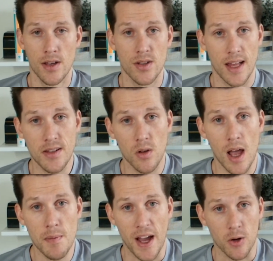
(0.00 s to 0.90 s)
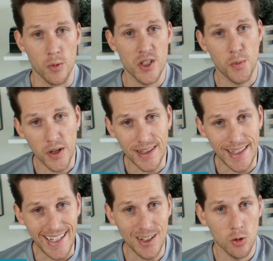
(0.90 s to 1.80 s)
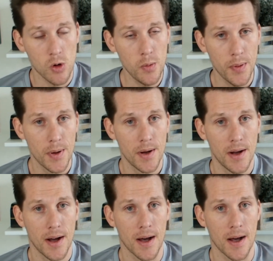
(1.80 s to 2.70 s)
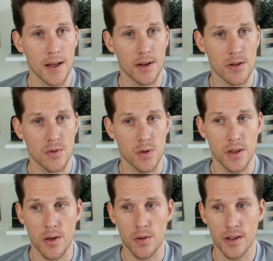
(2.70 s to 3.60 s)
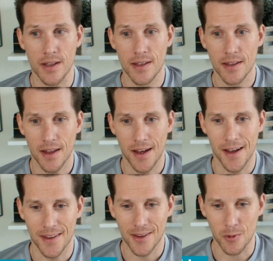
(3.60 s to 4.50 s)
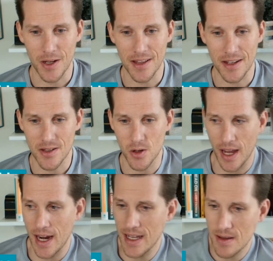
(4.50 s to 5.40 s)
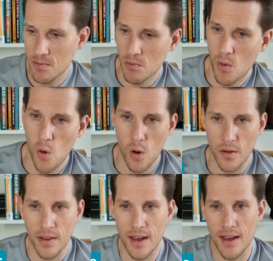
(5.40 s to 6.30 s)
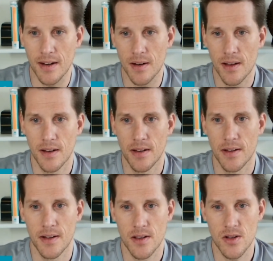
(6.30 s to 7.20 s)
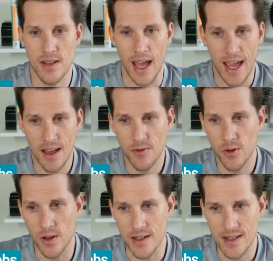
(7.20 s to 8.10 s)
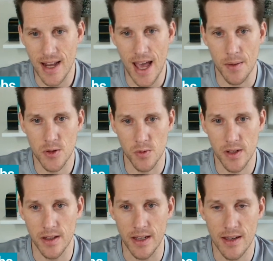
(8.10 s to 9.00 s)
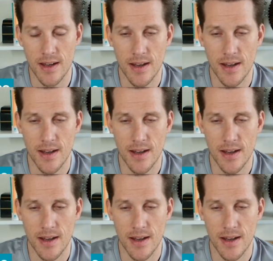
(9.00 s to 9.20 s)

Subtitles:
So that's our linebacker room. It's a pretty lean group. There's really only 3 that took any more than just a handful of snaps, really.